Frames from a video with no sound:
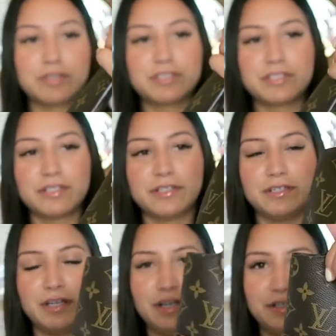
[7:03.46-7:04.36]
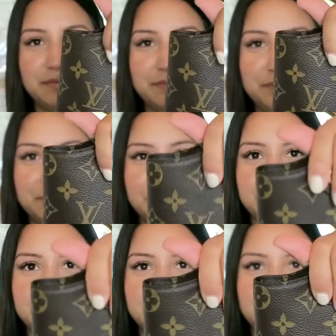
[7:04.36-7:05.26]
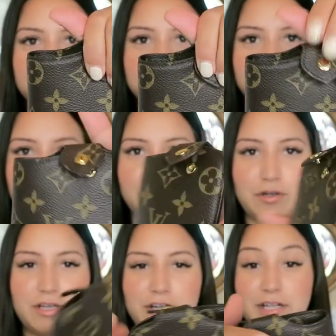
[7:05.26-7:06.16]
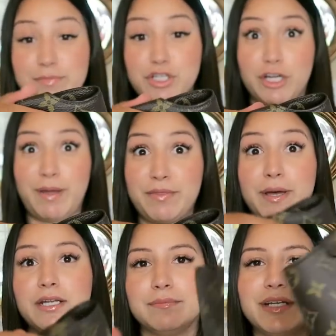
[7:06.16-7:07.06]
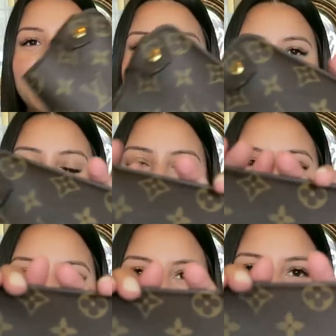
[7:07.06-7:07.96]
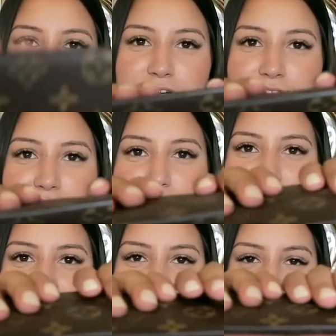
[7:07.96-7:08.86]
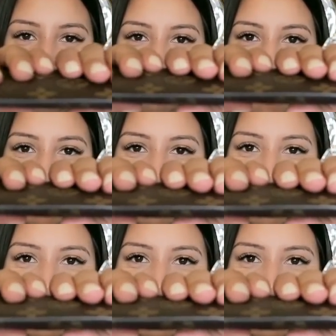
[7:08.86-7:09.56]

course, um, Oh, here I am talking about the button, but it really does go in good. And there you go, you can see how flat